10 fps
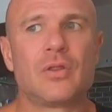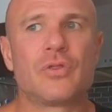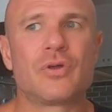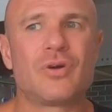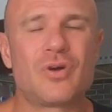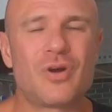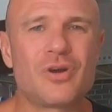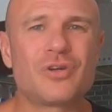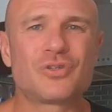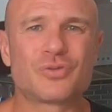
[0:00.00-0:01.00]
The
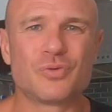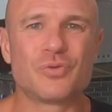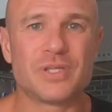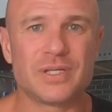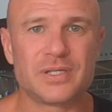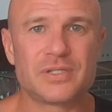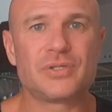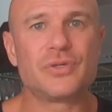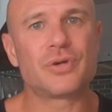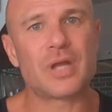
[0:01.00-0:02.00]
hard truth is
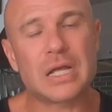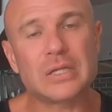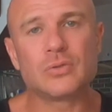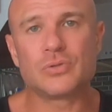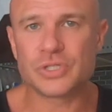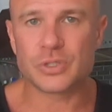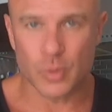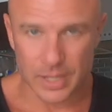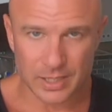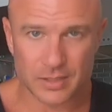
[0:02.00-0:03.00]
you're not losing
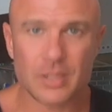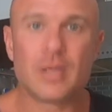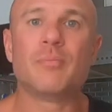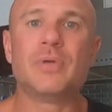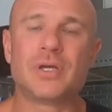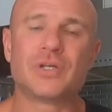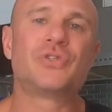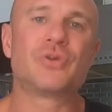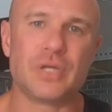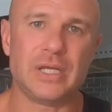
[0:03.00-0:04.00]
weight because
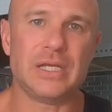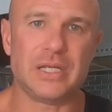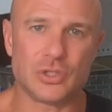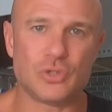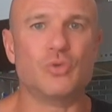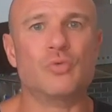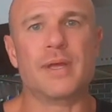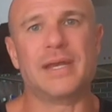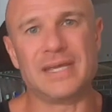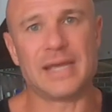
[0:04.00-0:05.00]
you're eating too
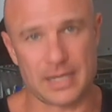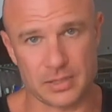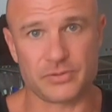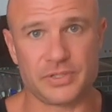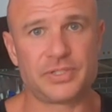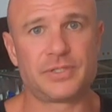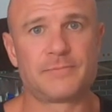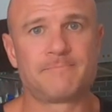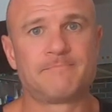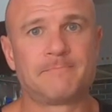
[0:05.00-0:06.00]
many calories.
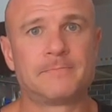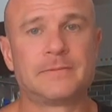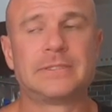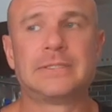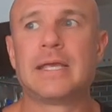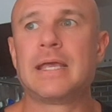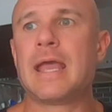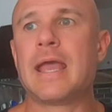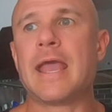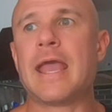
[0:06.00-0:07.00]

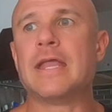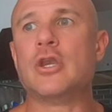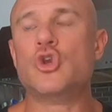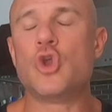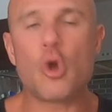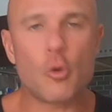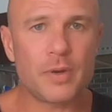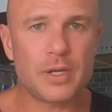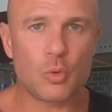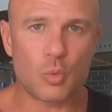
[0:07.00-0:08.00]
And
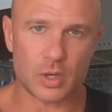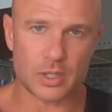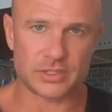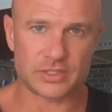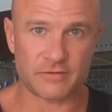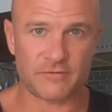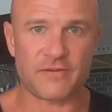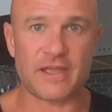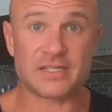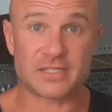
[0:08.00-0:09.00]
nobody wants to
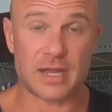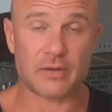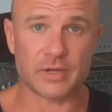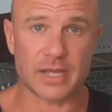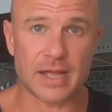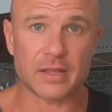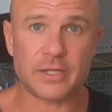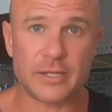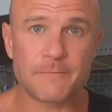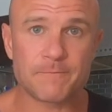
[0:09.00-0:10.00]
face that
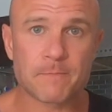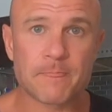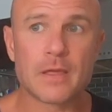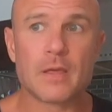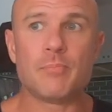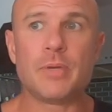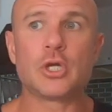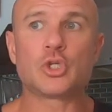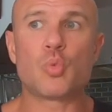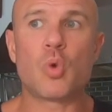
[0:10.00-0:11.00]
reality,
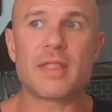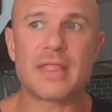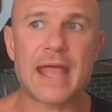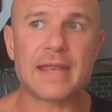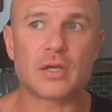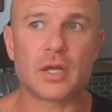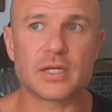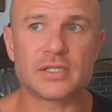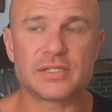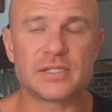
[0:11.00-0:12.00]
because what that
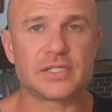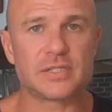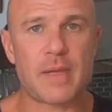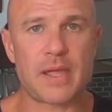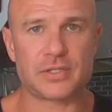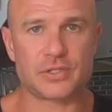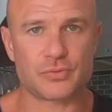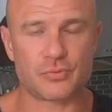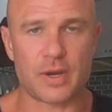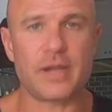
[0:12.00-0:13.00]
does is it smacks us
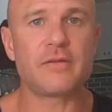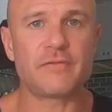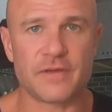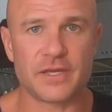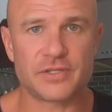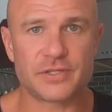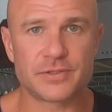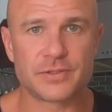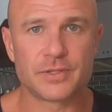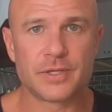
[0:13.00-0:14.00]
right in the face,
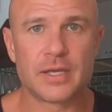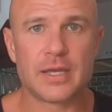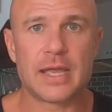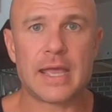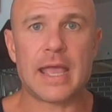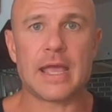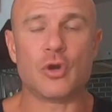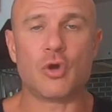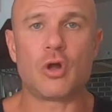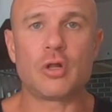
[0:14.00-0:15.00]

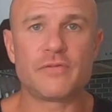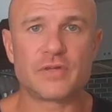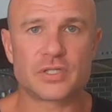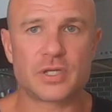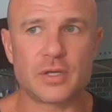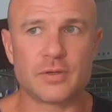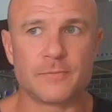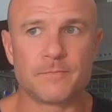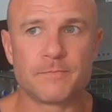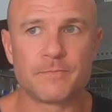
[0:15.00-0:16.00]
and all of a sudden,